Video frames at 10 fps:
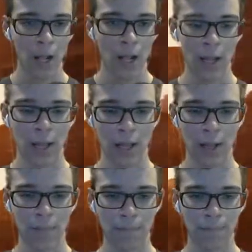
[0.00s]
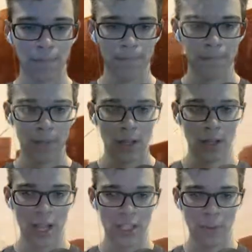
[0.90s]
Yeah,
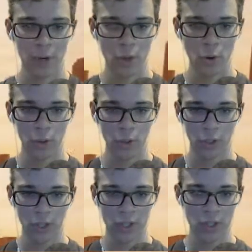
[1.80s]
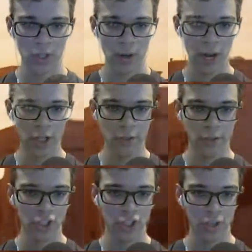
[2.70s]
it's a pretty cool looking suit. I do
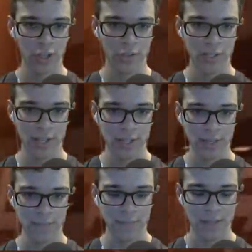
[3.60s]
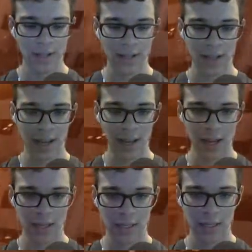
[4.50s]
enjoy using it.
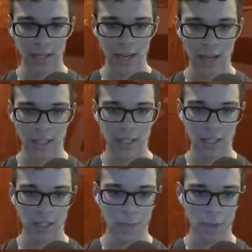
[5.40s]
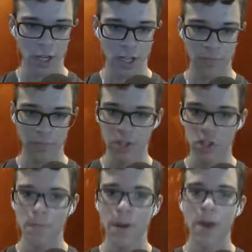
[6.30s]
And yeah, it's pretty awesome. The
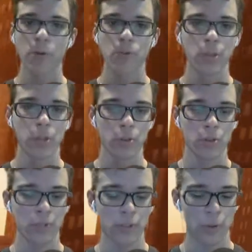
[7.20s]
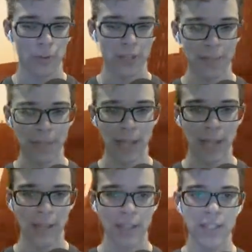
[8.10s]
suit power is really useful. The
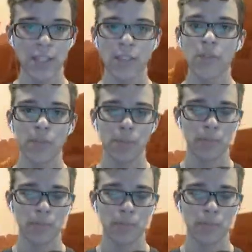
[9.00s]
resupply instantly, or